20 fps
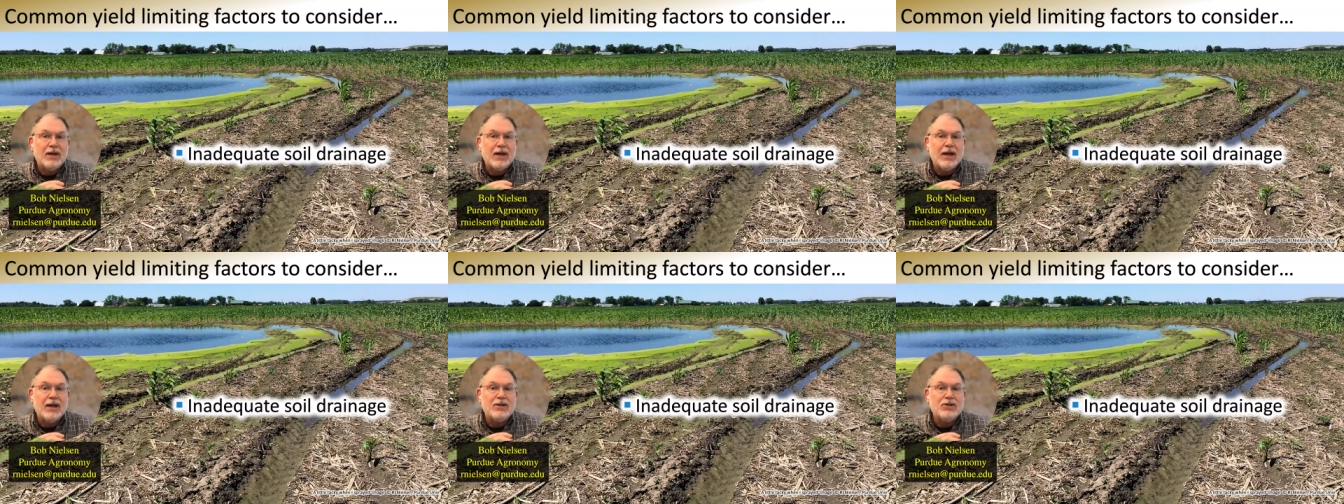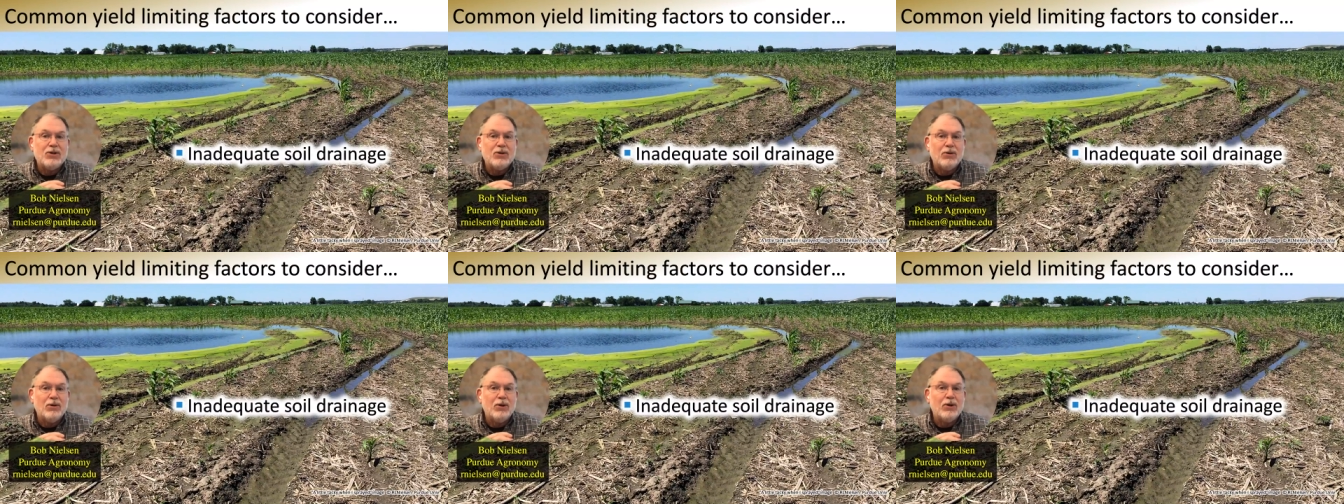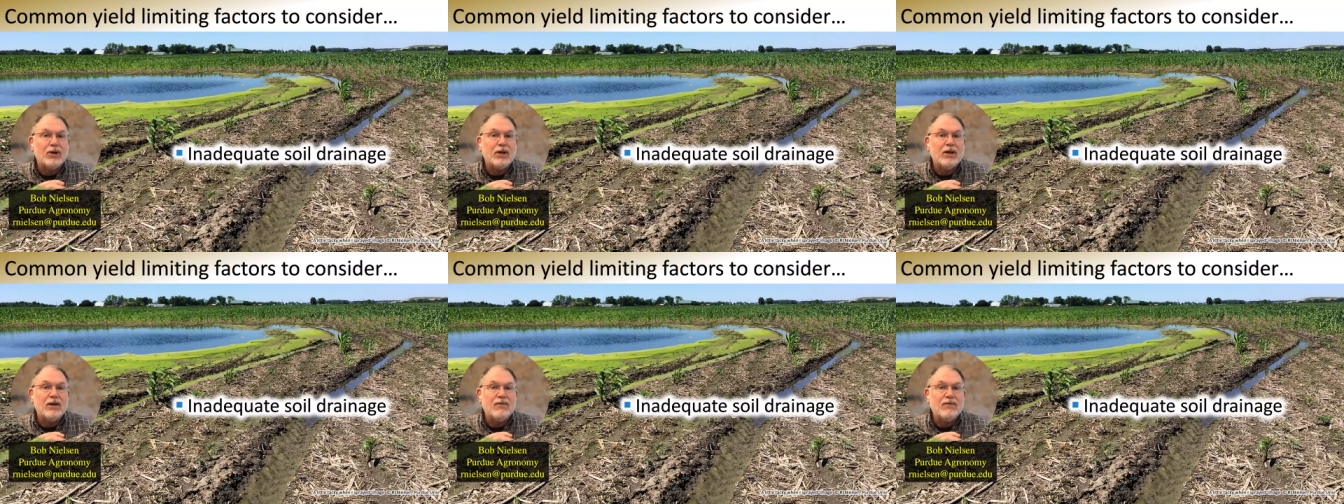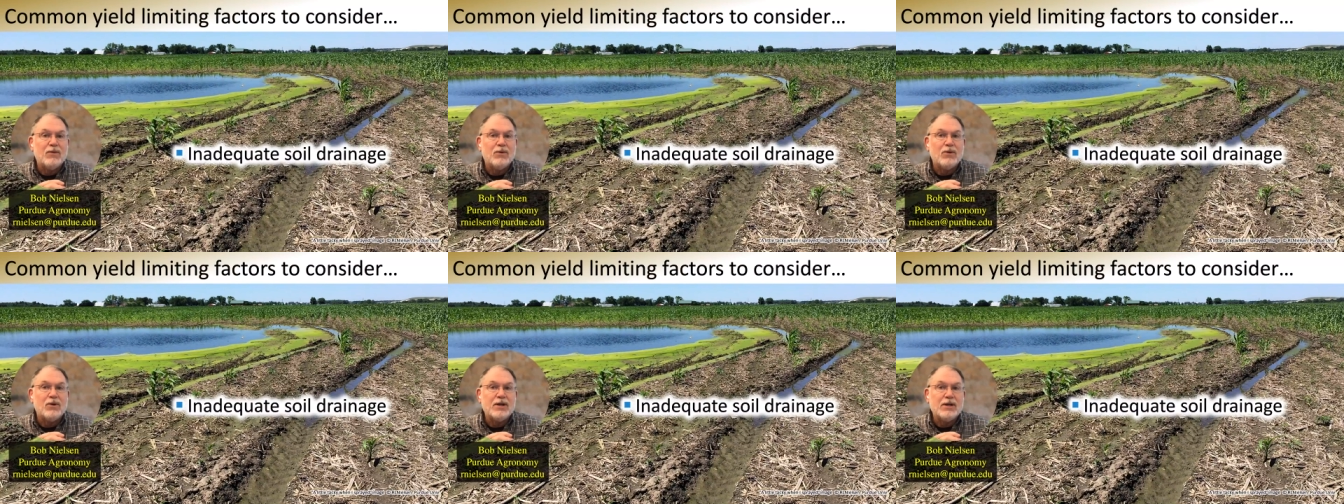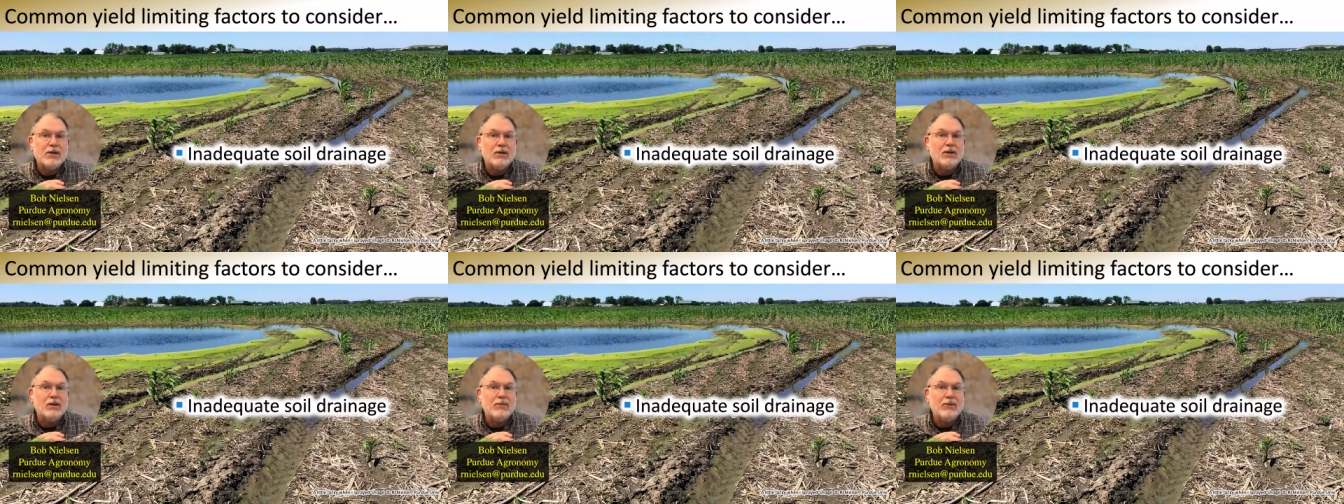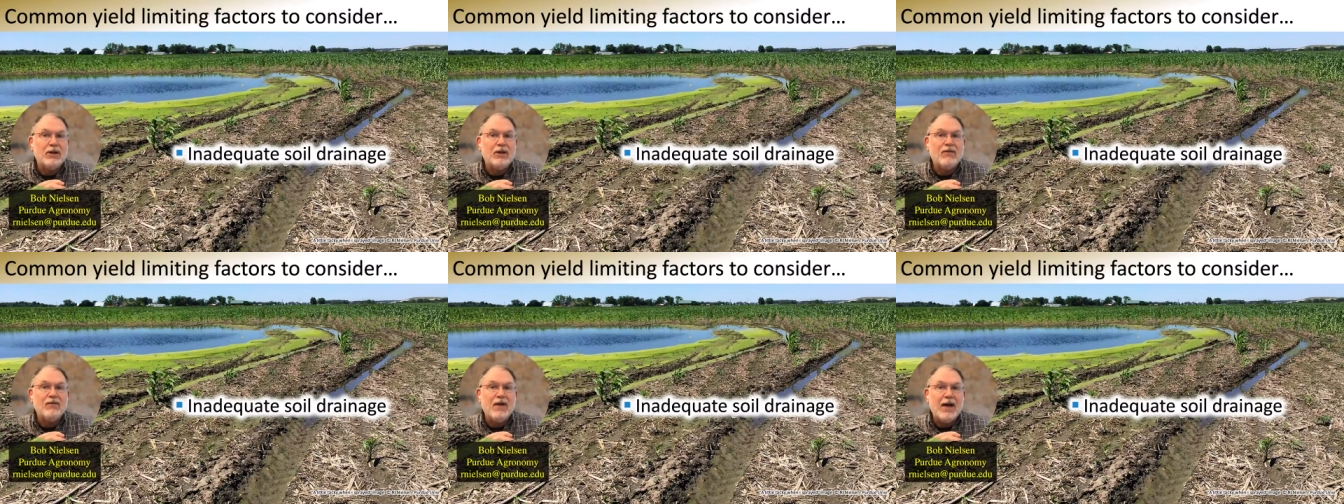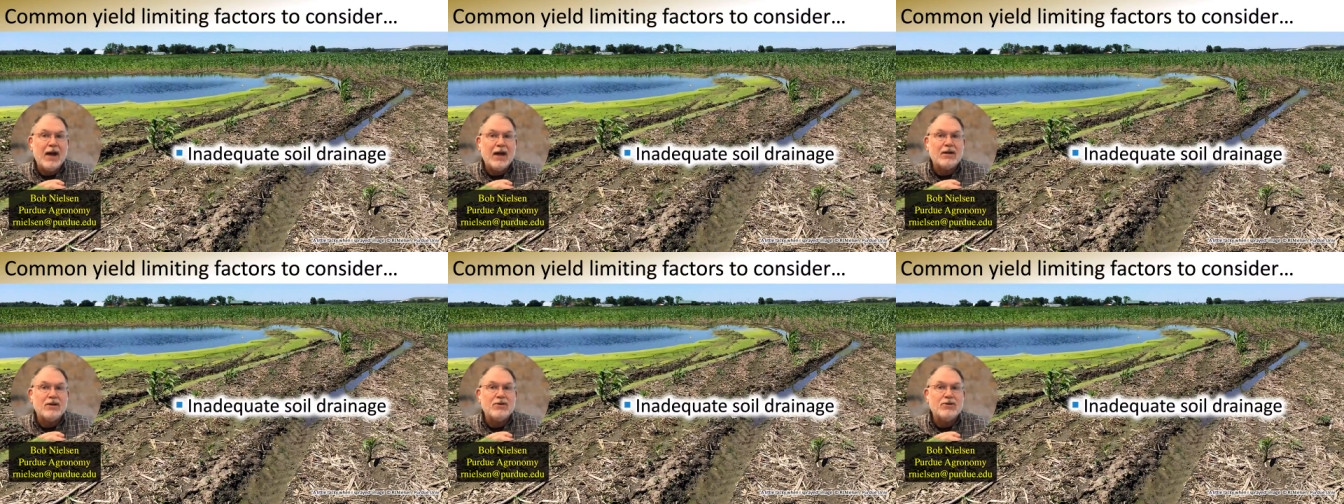as you're looking for yield limiting
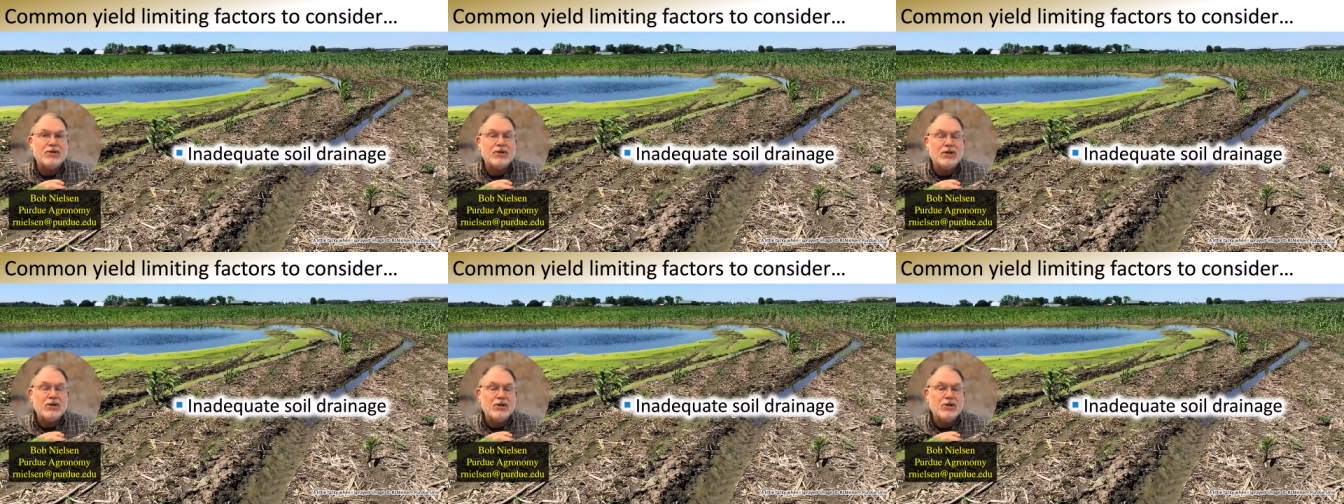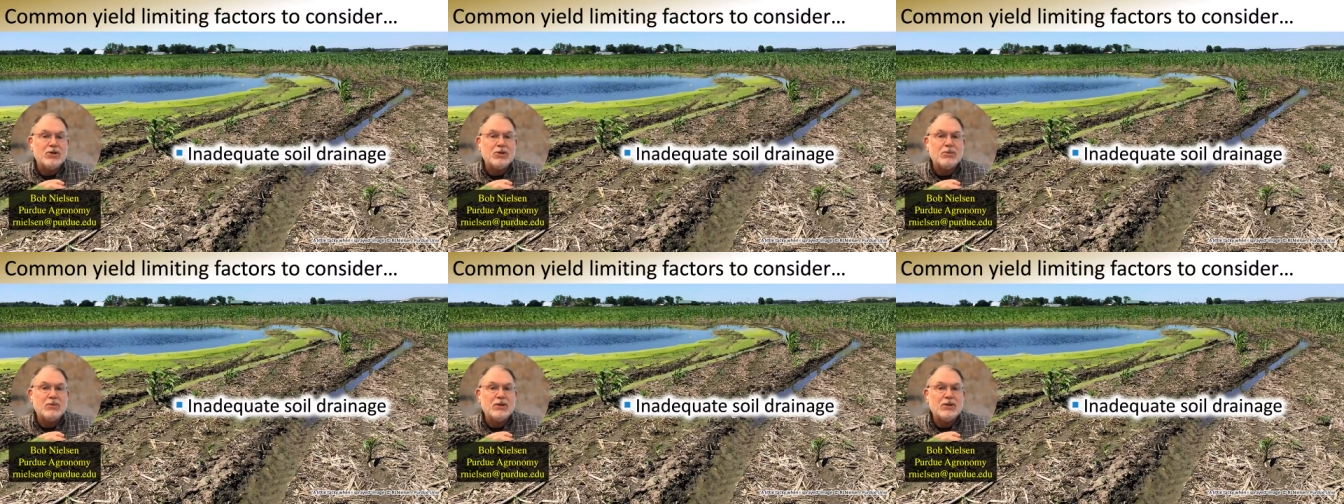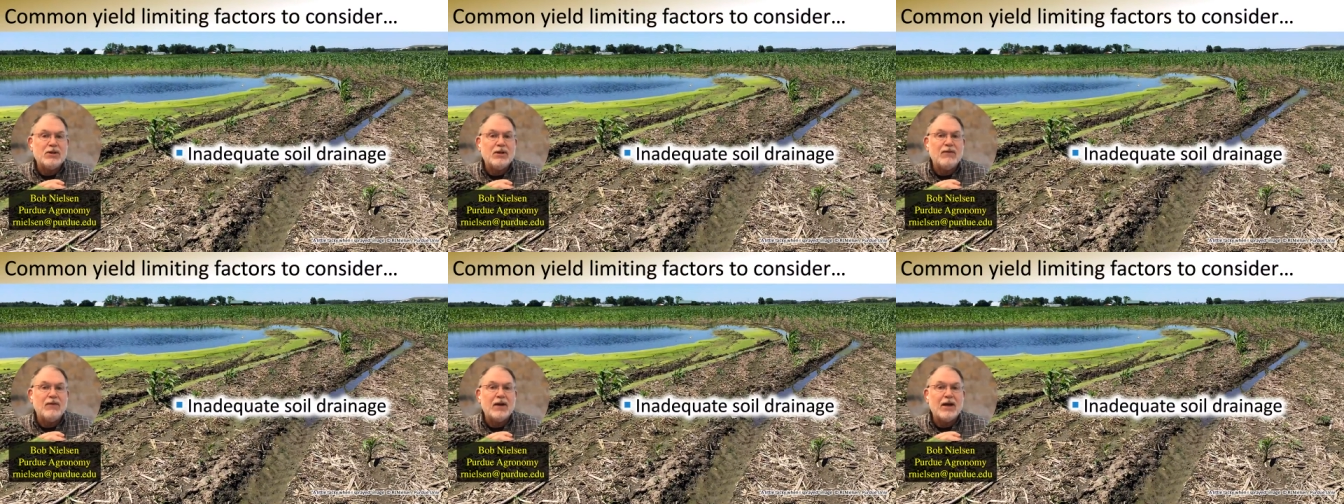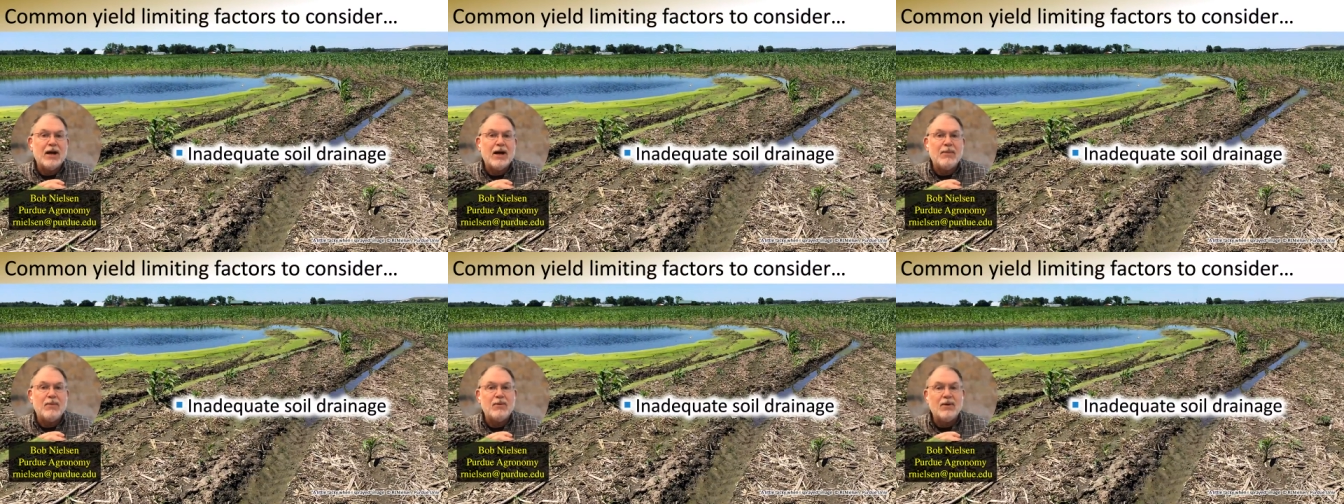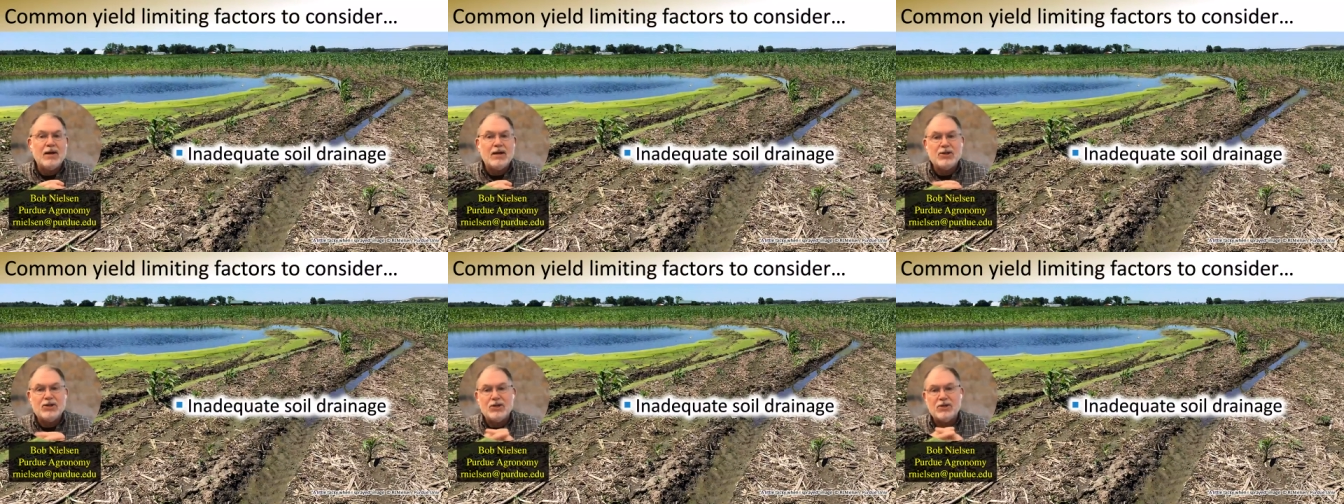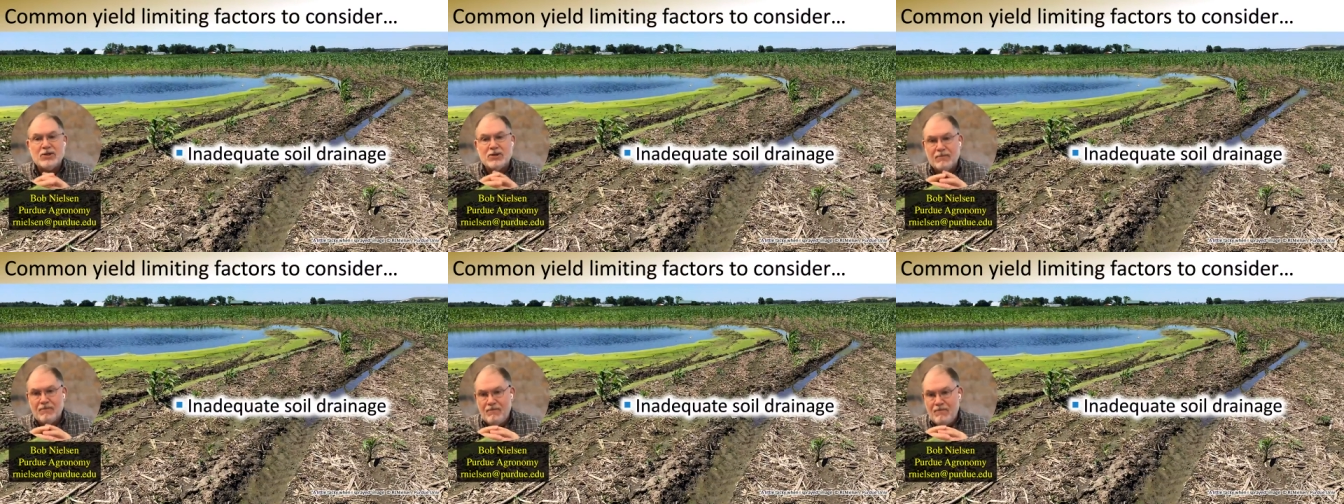factors in your specific operations.